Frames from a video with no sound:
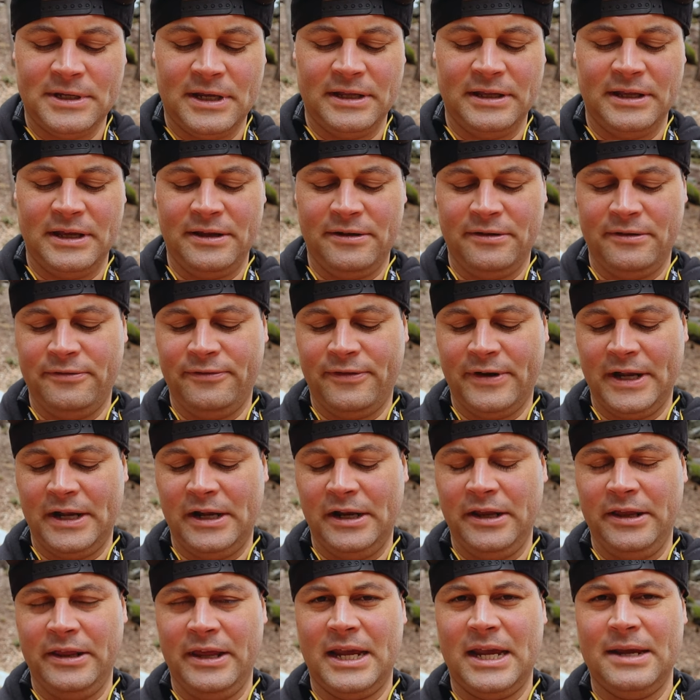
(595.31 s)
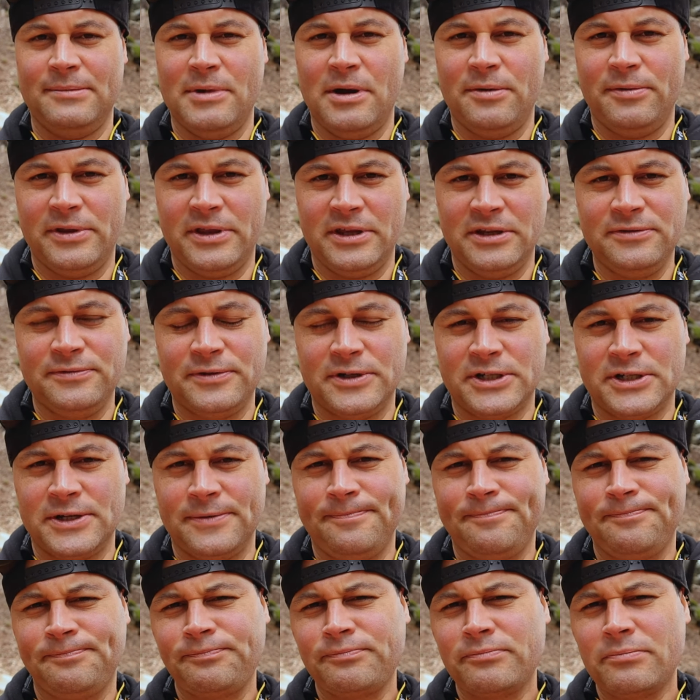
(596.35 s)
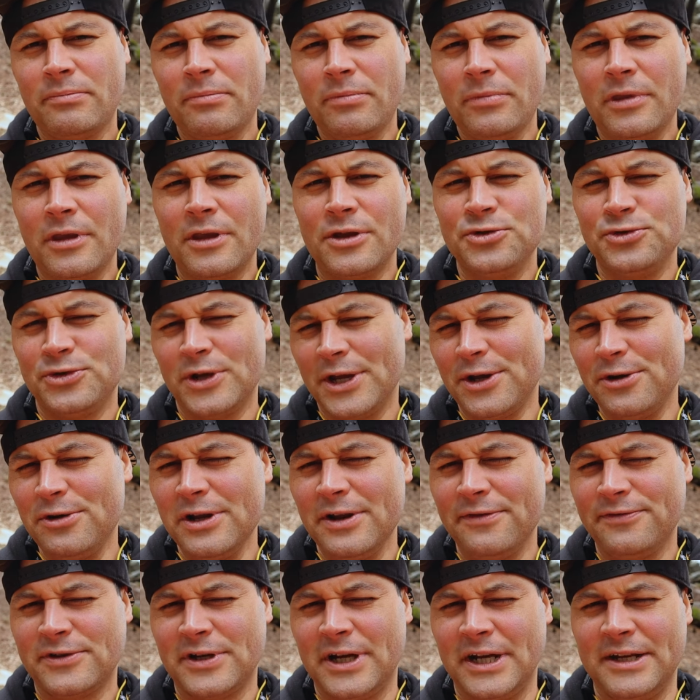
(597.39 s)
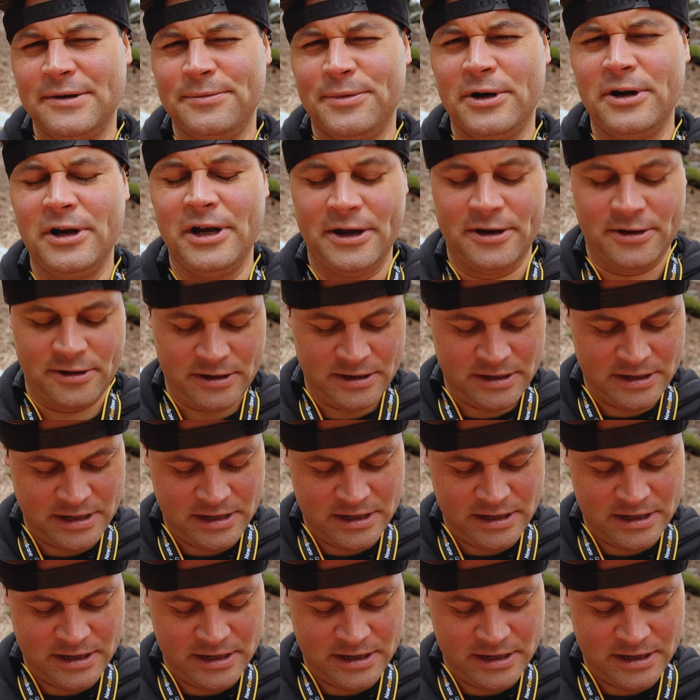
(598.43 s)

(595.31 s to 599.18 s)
and then finally they came out with this version. So I could have tried them earlier.